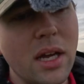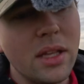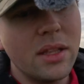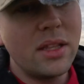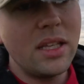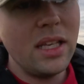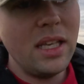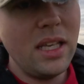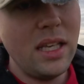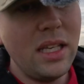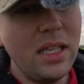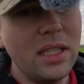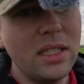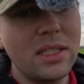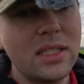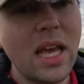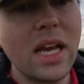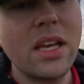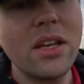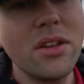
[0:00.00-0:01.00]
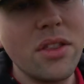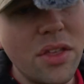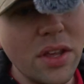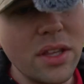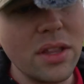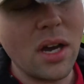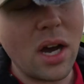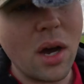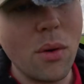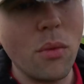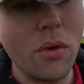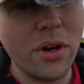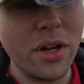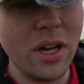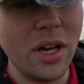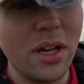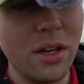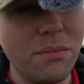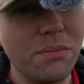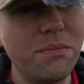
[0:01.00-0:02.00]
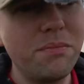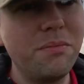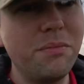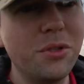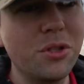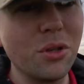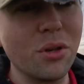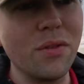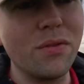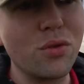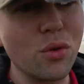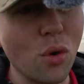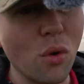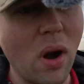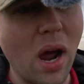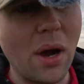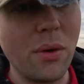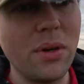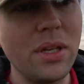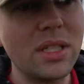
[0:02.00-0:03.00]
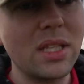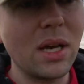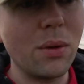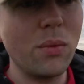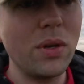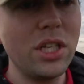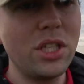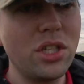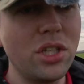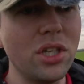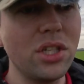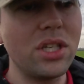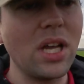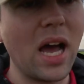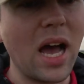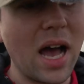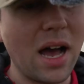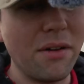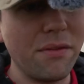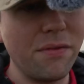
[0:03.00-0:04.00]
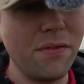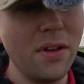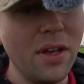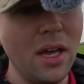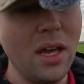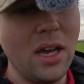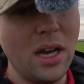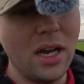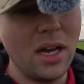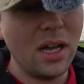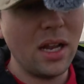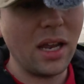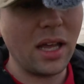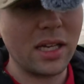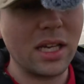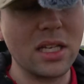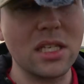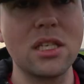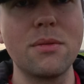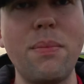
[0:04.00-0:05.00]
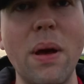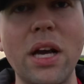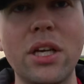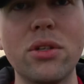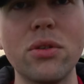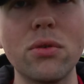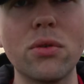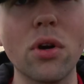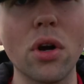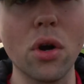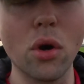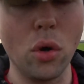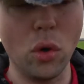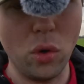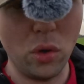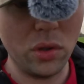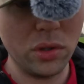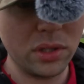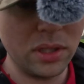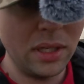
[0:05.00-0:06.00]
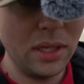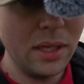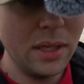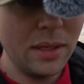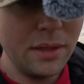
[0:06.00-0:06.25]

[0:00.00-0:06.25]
The second thing that I want to sort of draw out is that we should have like a special clause.